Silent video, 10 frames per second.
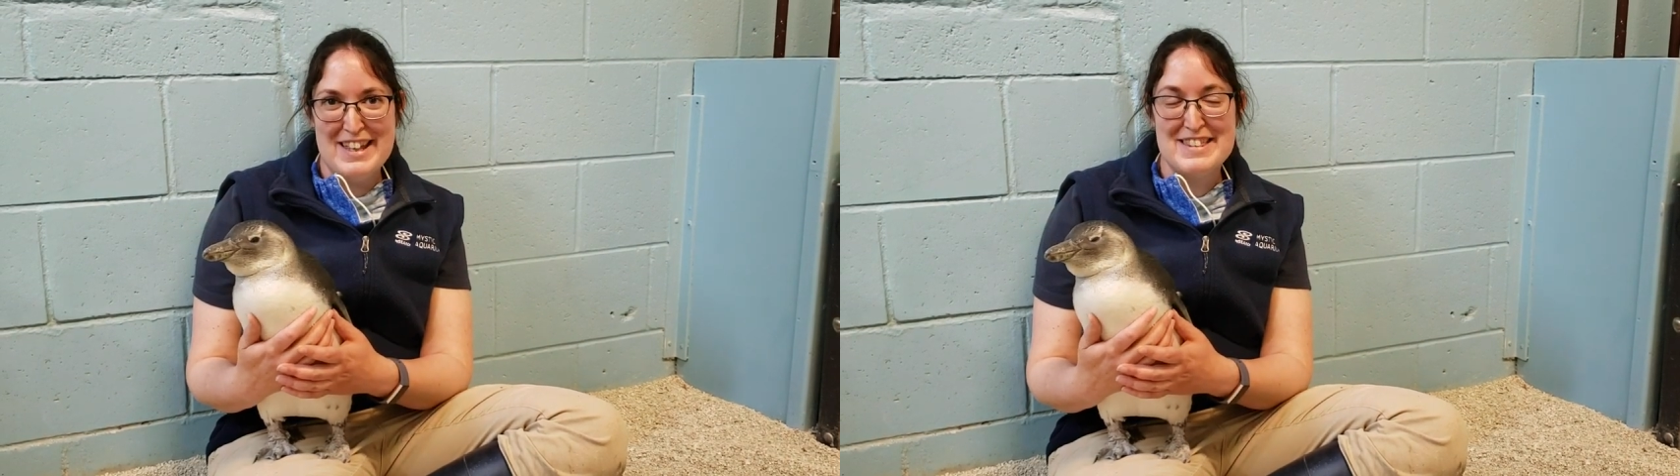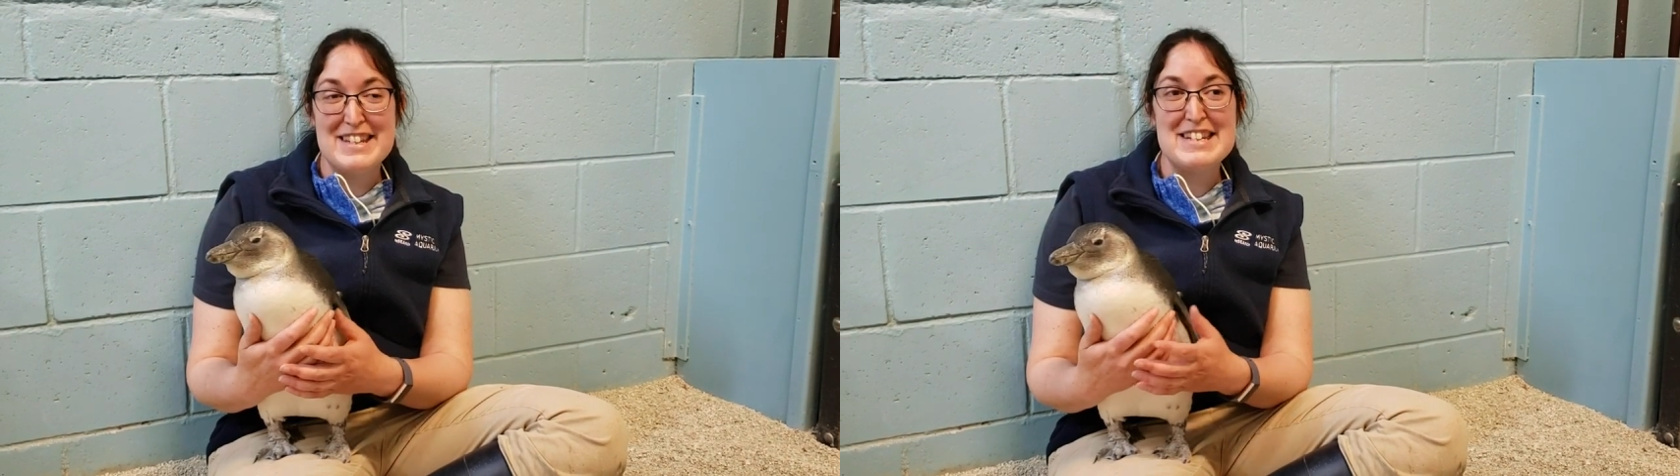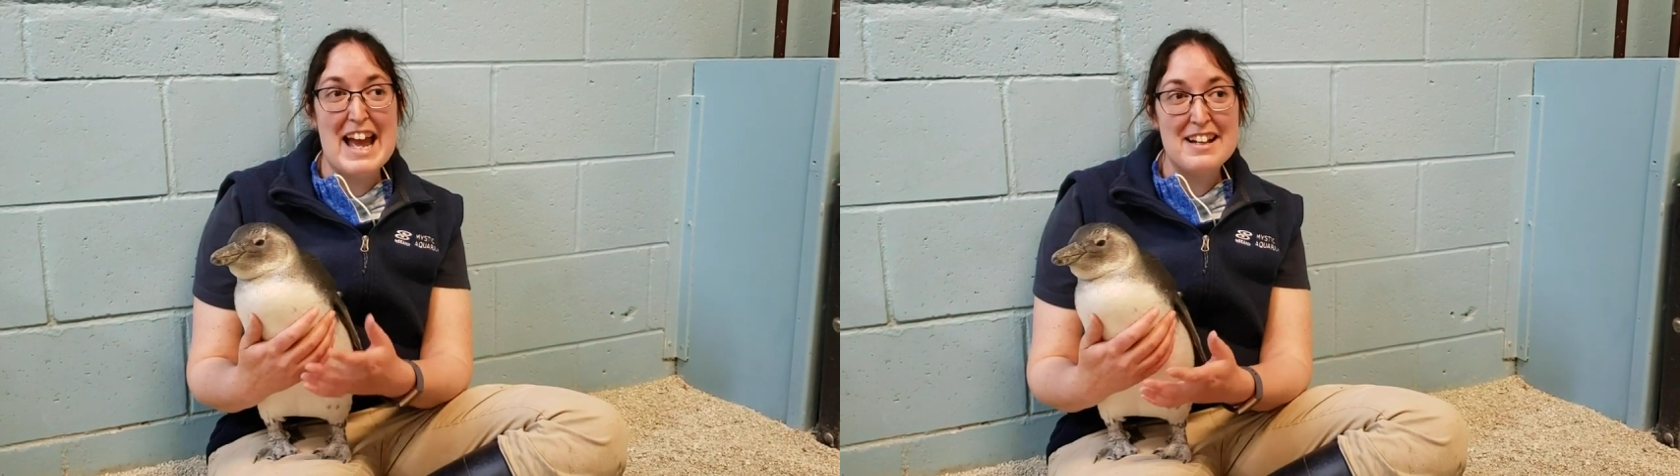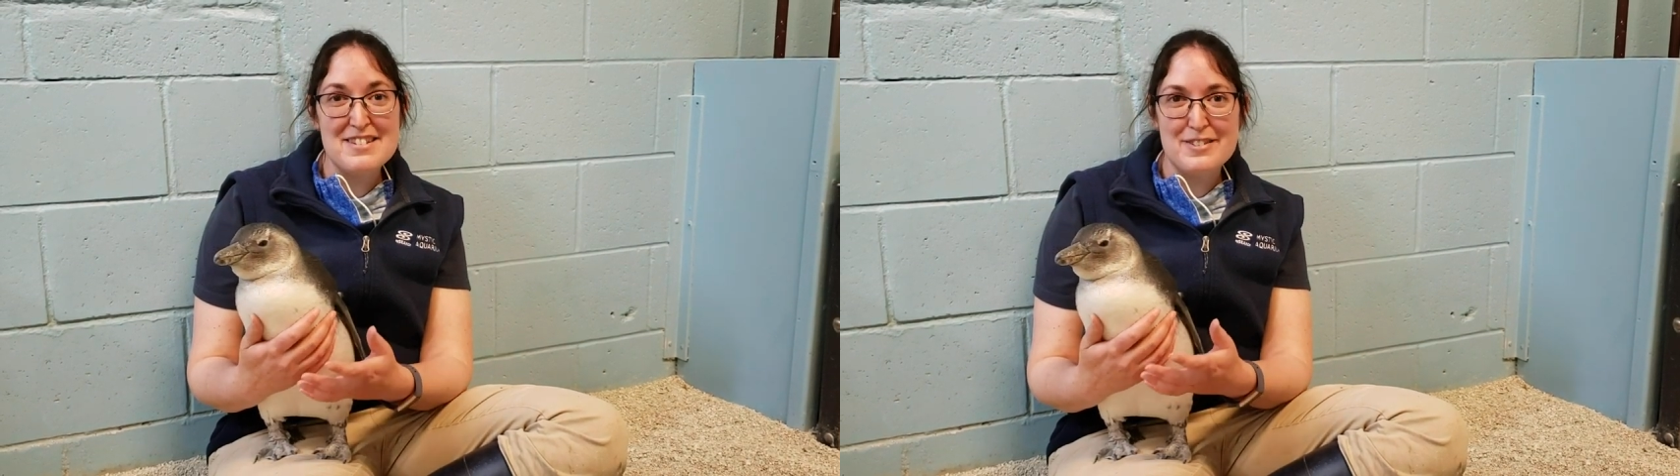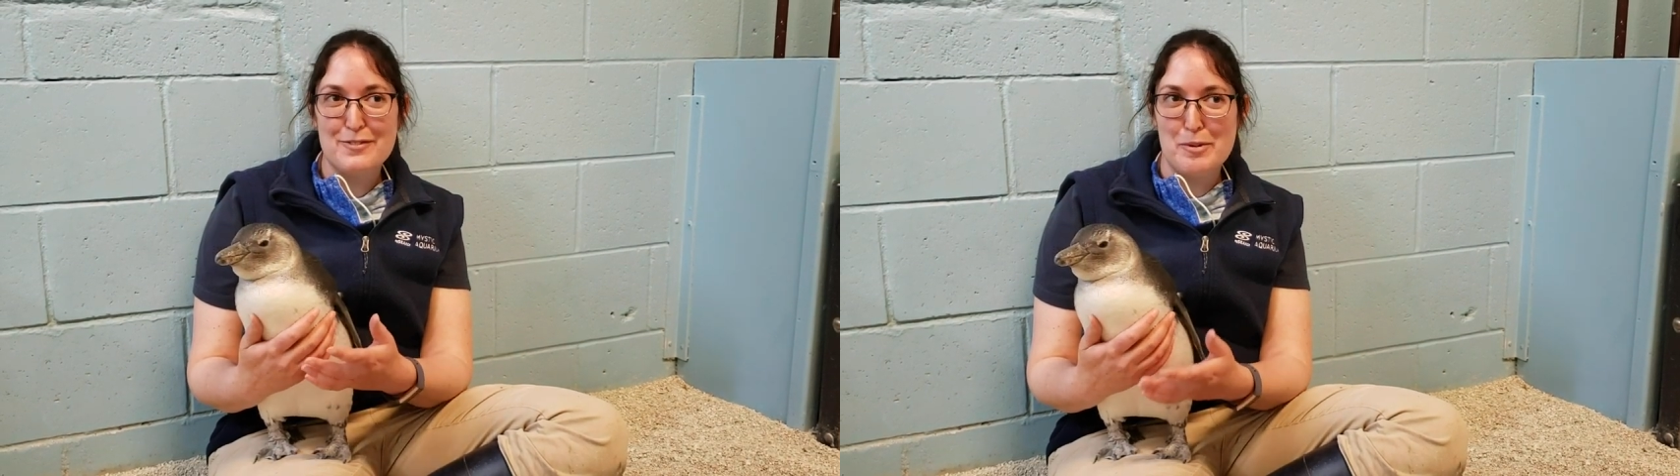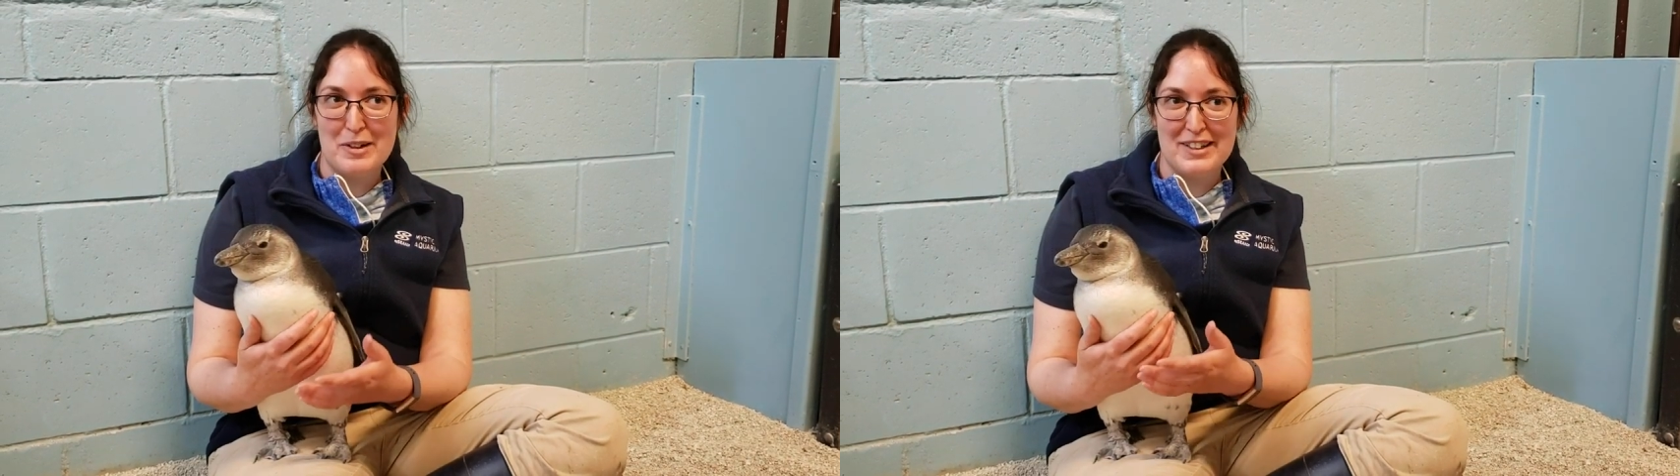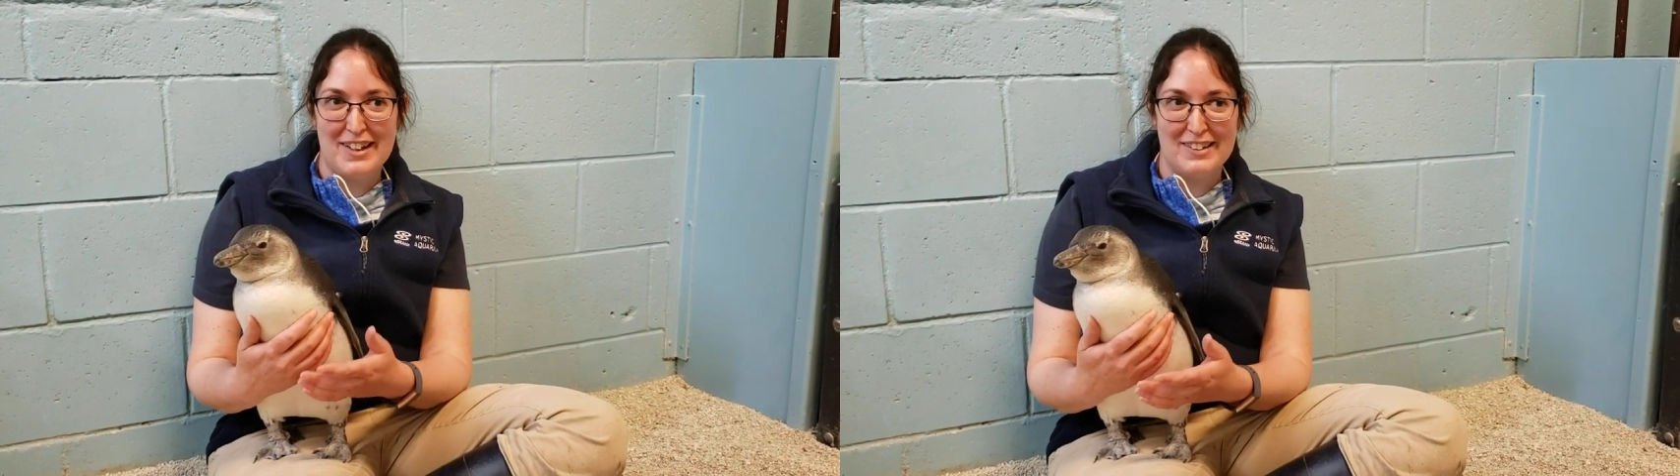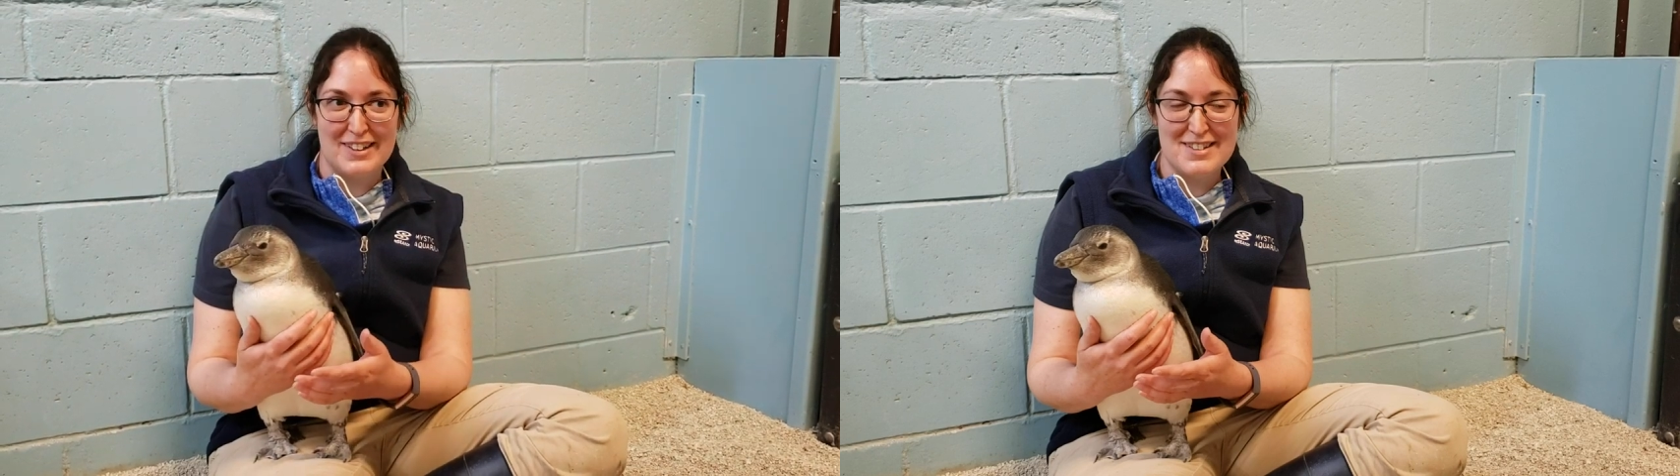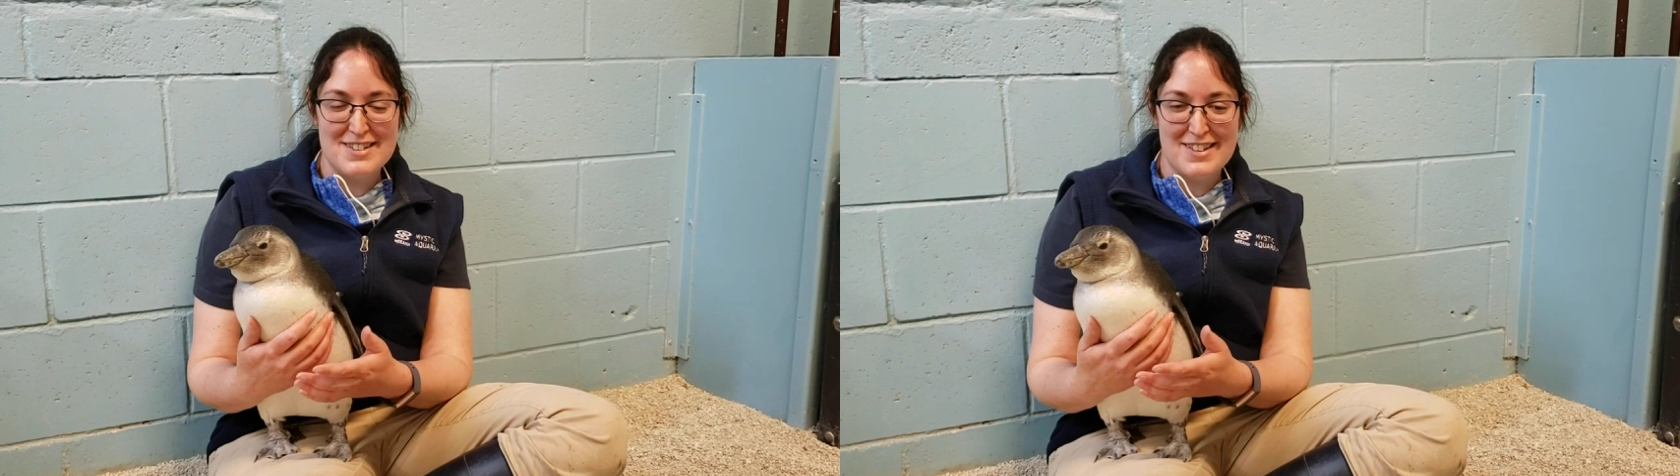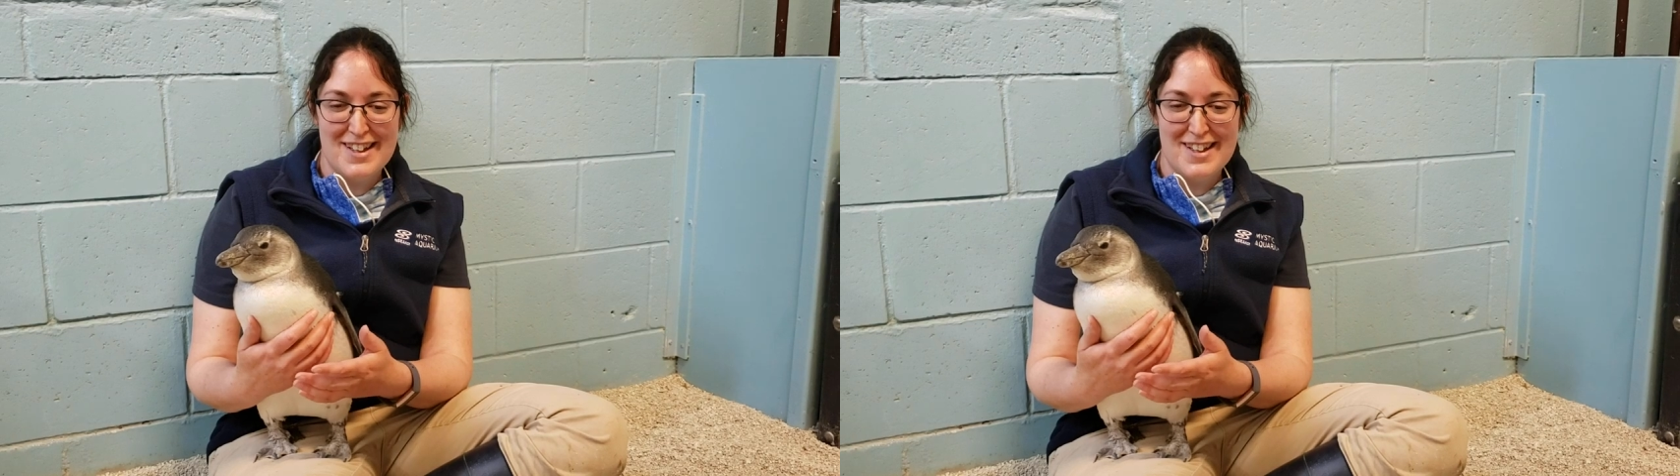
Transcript: The next four colors